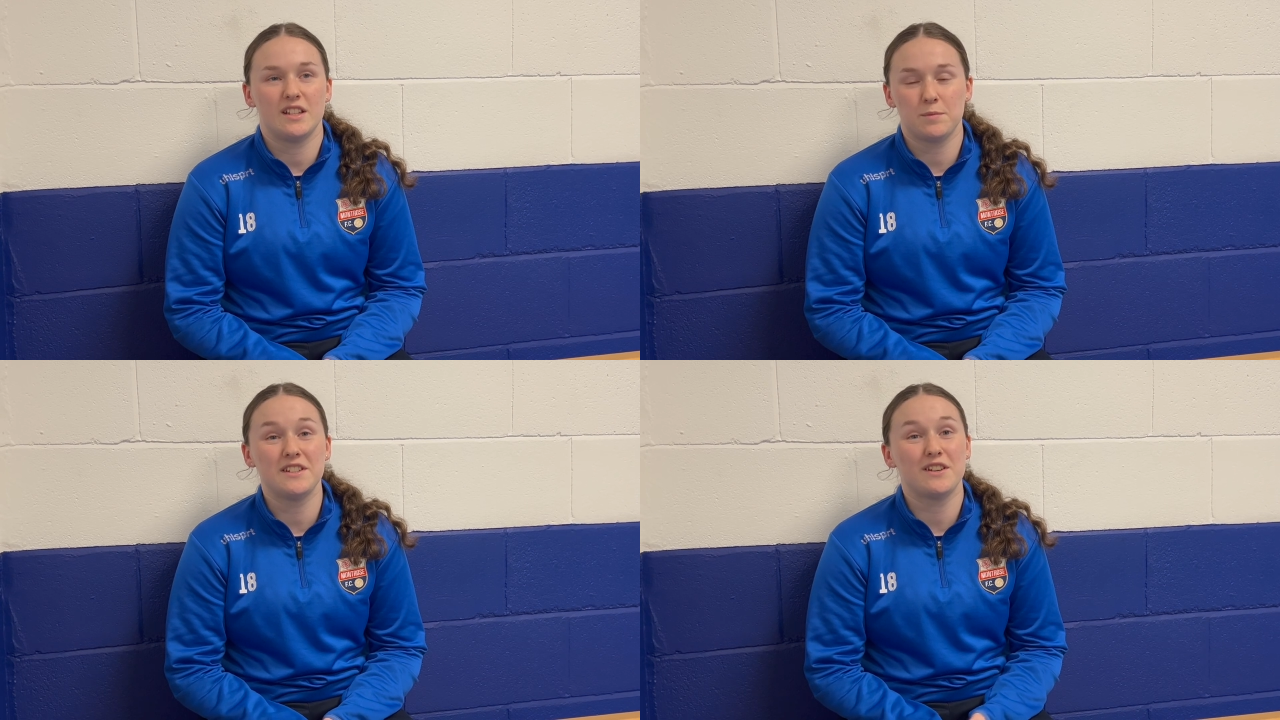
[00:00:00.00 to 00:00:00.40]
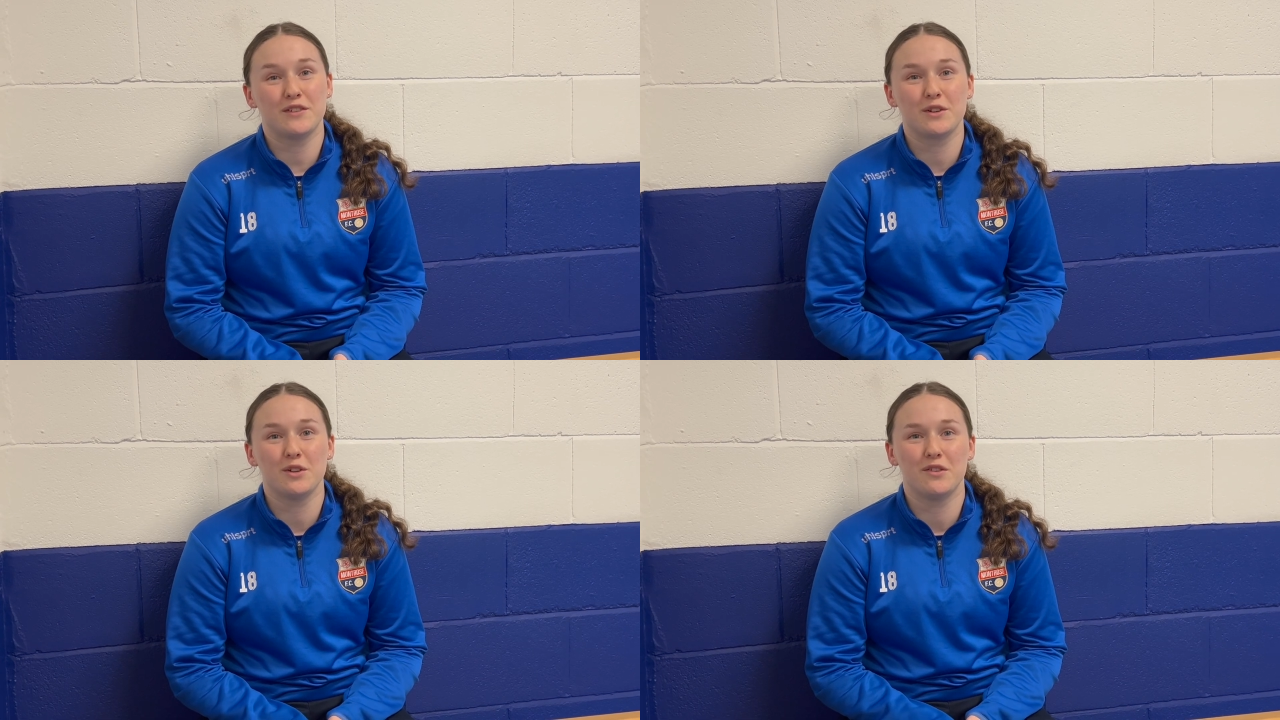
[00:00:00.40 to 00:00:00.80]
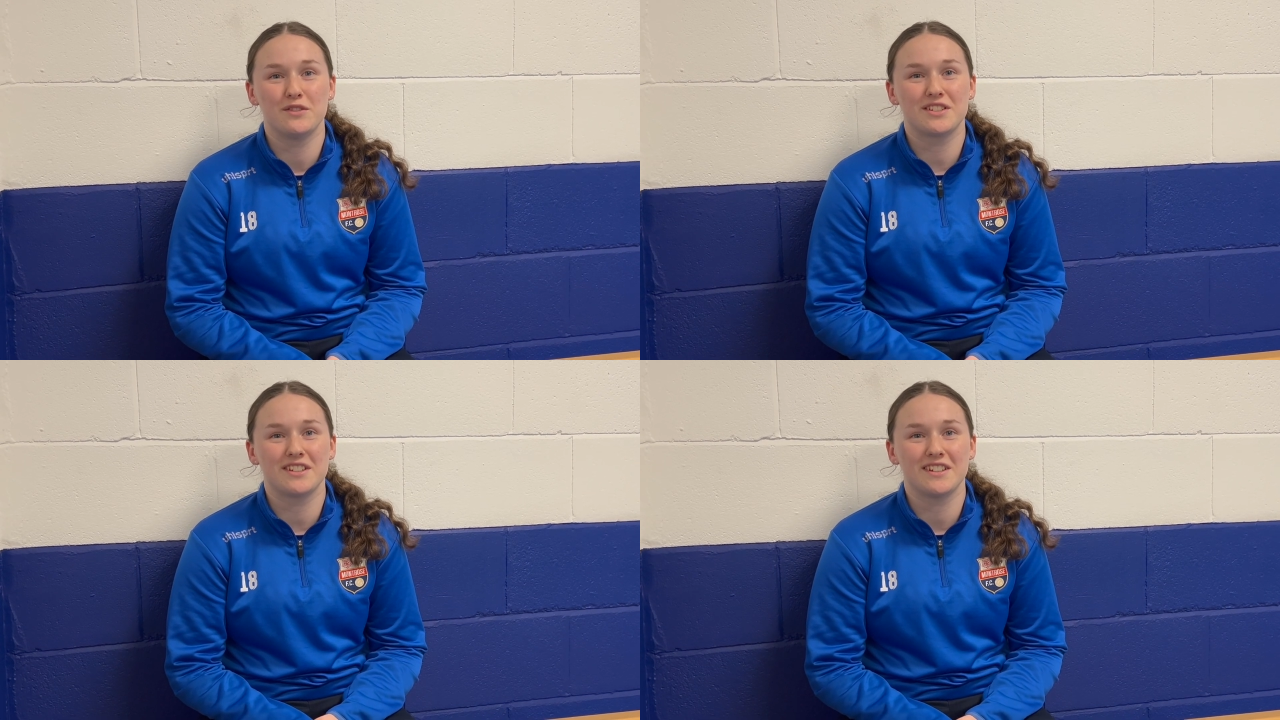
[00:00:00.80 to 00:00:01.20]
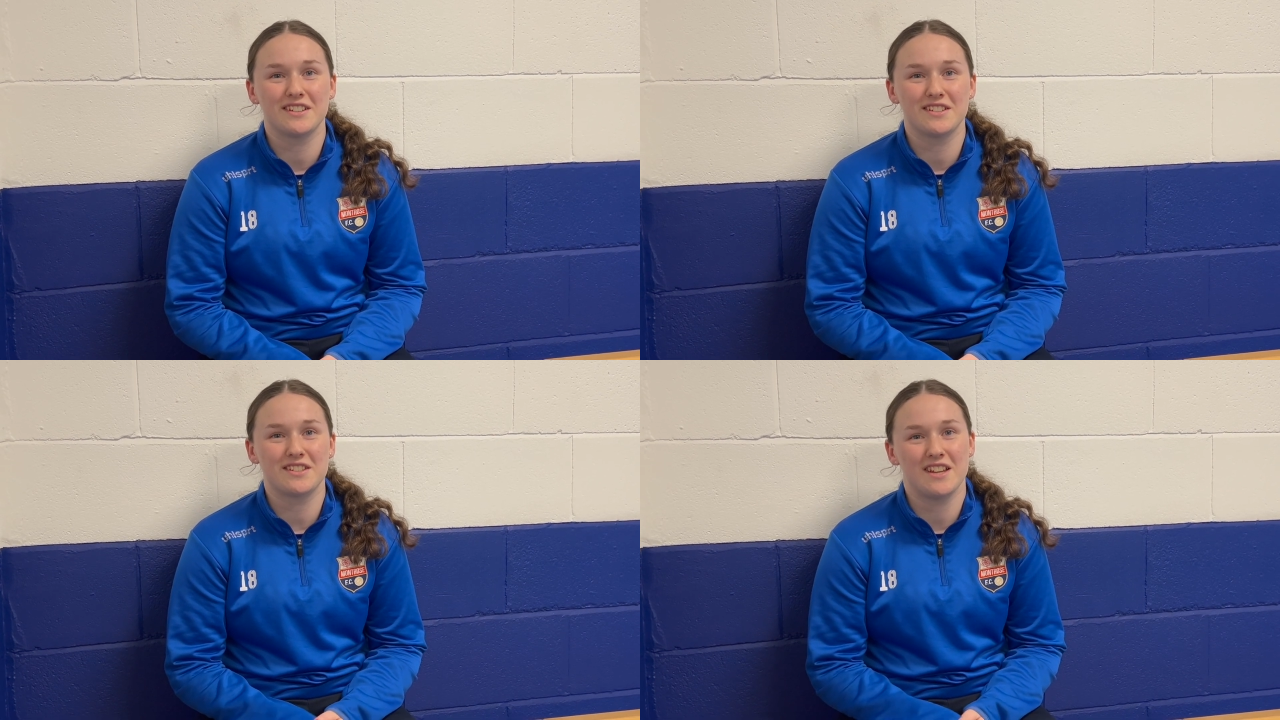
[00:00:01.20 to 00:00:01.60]
been difficult, obviously,
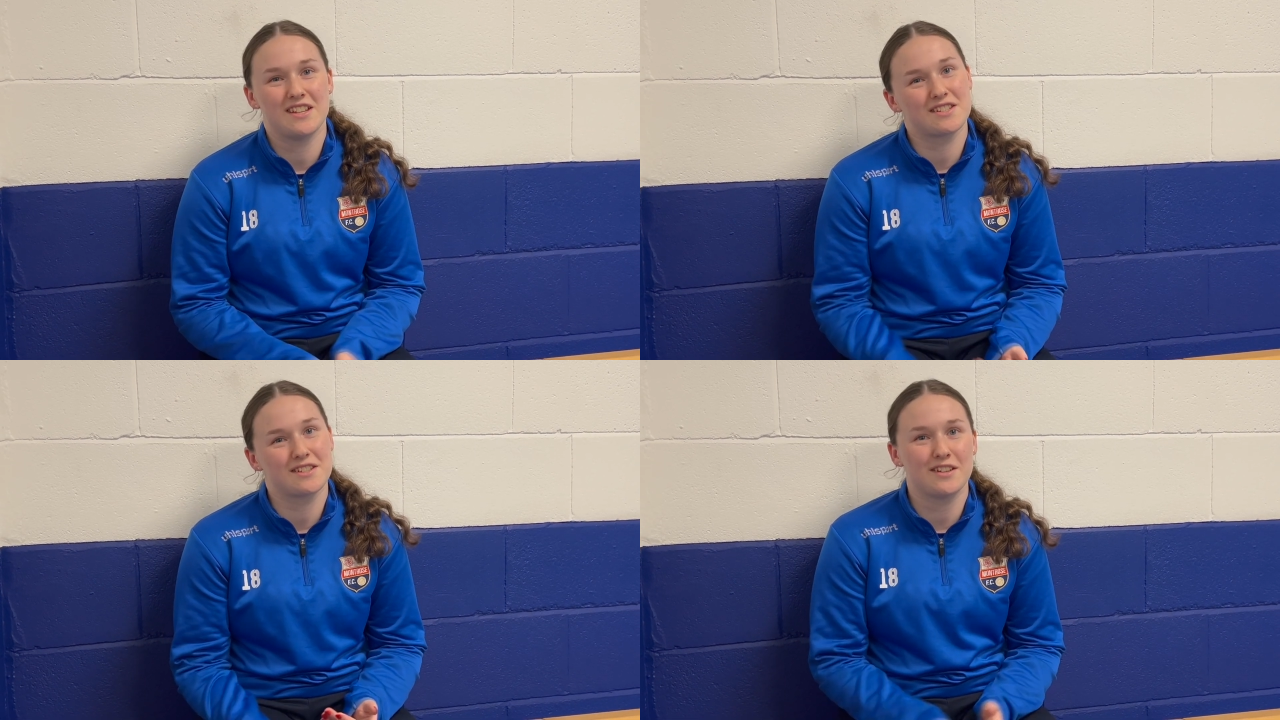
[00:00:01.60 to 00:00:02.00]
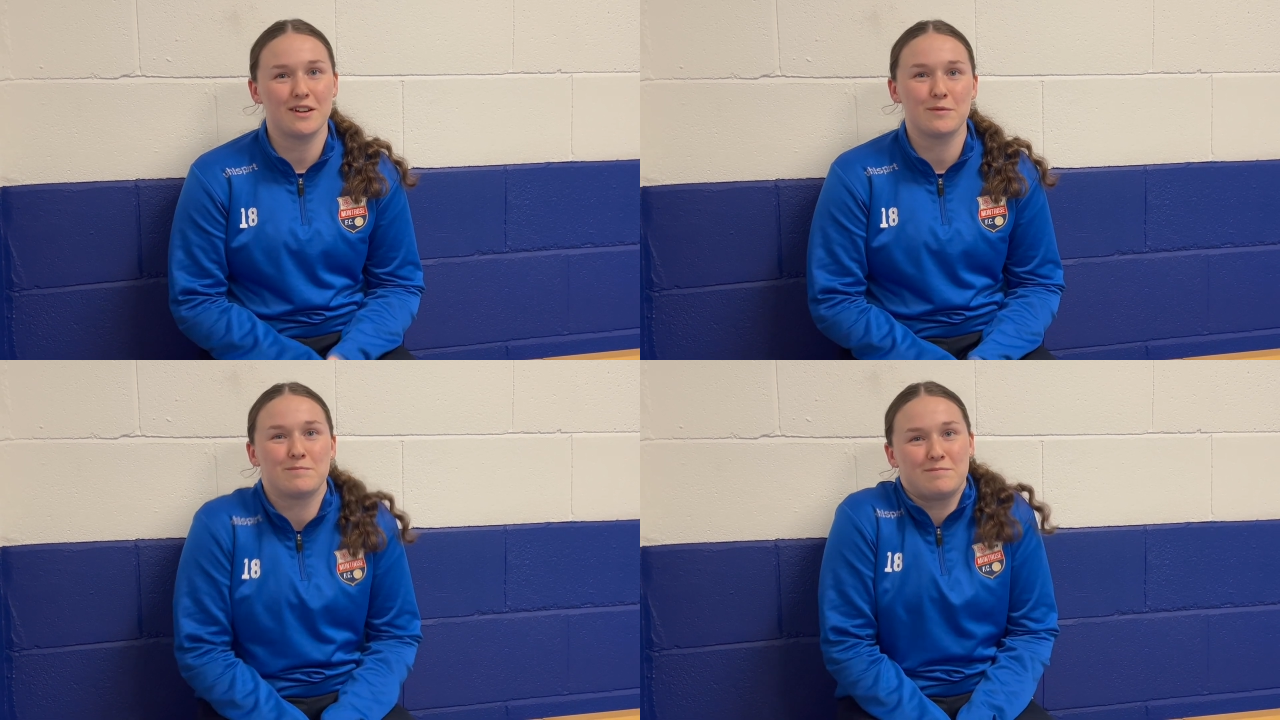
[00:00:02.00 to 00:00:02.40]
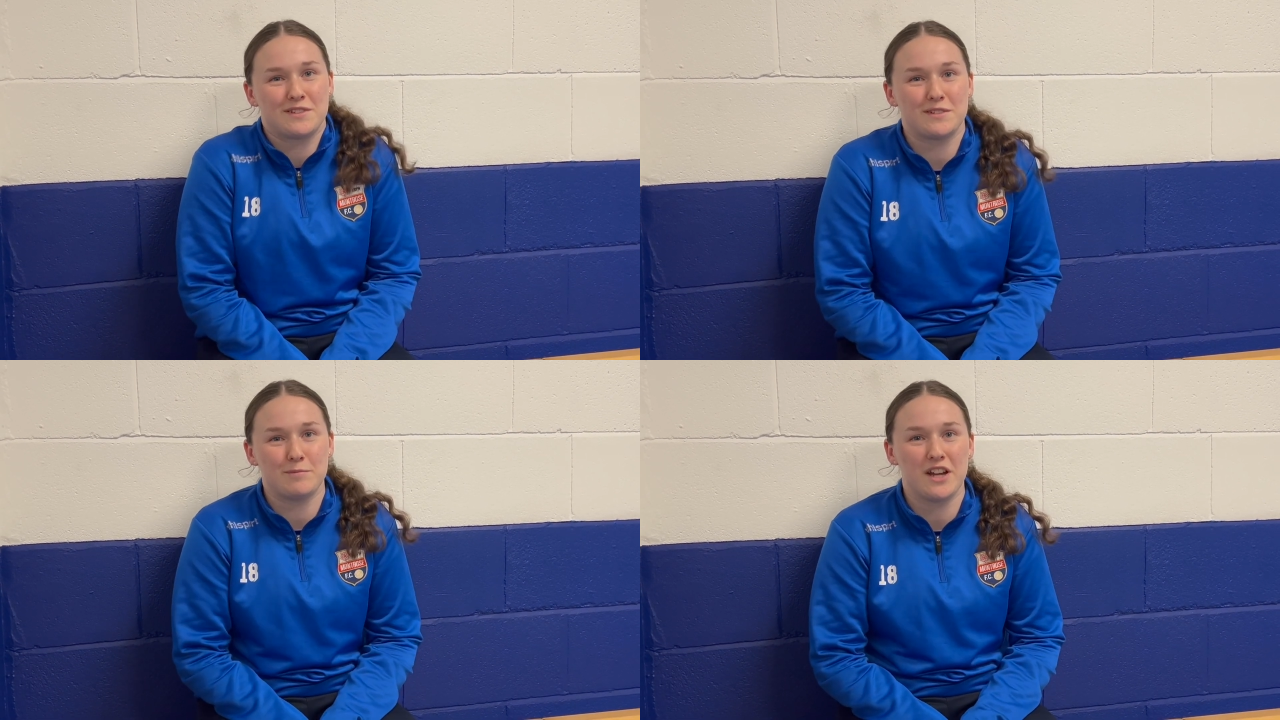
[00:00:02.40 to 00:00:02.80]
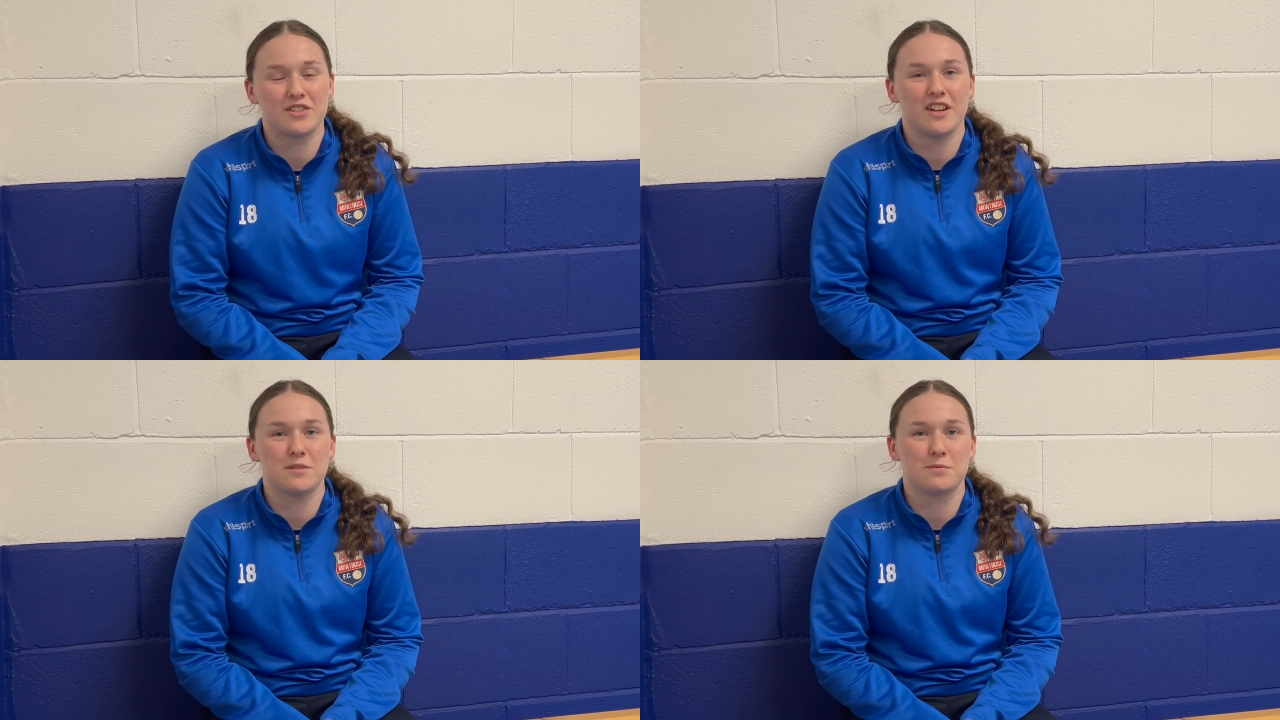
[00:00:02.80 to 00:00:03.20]
because it's a
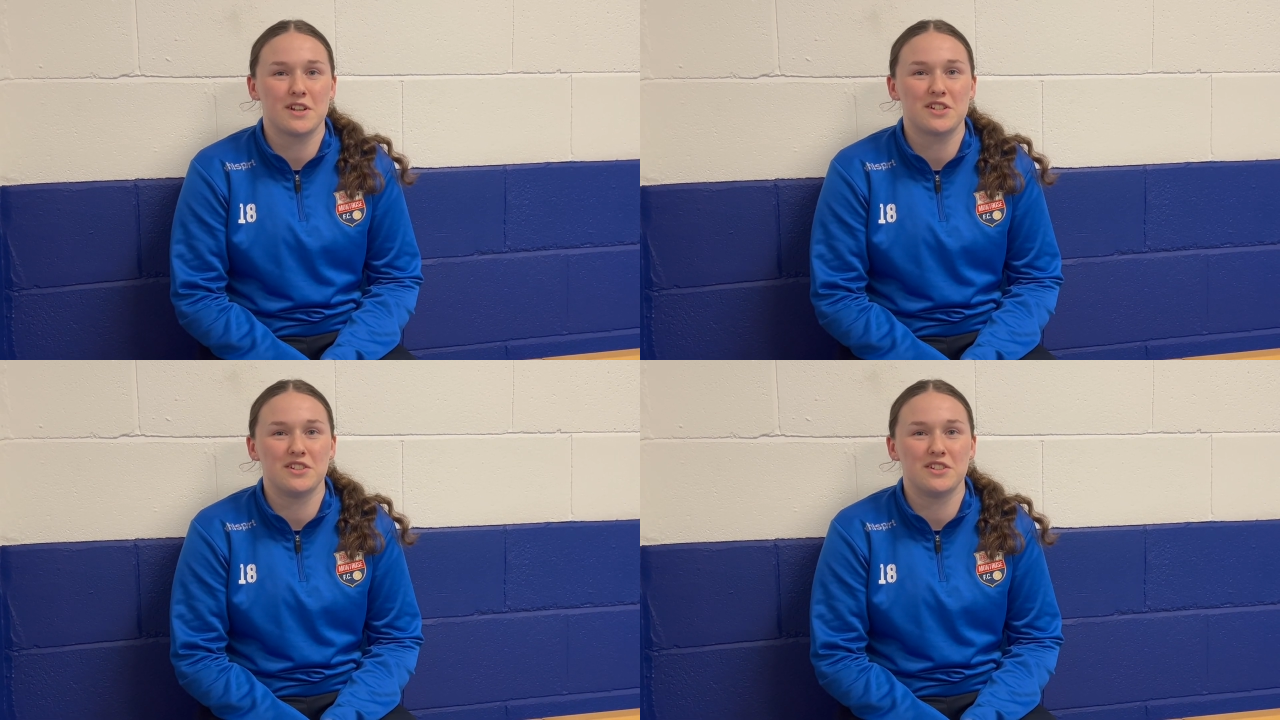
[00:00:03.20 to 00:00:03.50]
specialised position.